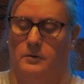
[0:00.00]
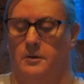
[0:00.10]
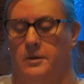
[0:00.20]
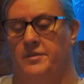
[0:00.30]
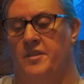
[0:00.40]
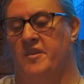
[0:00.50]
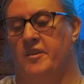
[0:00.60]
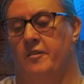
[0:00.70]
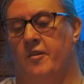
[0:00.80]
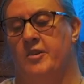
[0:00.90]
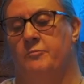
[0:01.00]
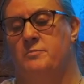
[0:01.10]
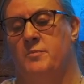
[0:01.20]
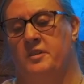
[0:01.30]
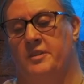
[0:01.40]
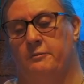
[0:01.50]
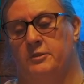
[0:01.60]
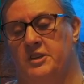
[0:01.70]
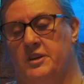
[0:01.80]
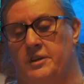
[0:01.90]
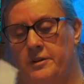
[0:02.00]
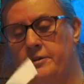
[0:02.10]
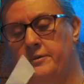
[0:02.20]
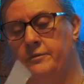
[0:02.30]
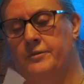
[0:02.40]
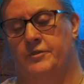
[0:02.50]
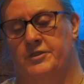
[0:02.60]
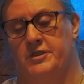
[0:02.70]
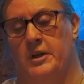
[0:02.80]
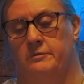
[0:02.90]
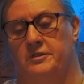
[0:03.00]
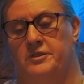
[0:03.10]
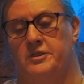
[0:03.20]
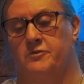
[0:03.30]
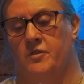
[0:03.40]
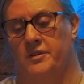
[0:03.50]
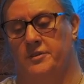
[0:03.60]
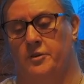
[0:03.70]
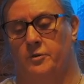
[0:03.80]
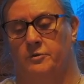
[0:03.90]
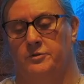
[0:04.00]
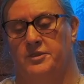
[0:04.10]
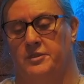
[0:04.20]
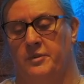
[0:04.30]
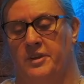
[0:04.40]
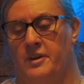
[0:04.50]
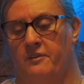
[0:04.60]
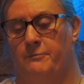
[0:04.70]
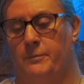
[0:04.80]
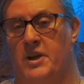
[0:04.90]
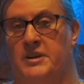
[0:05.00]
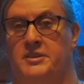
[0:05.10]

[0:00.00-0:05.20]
And then in a windmill, they will turn the stones to grind the corn so that we can have bread.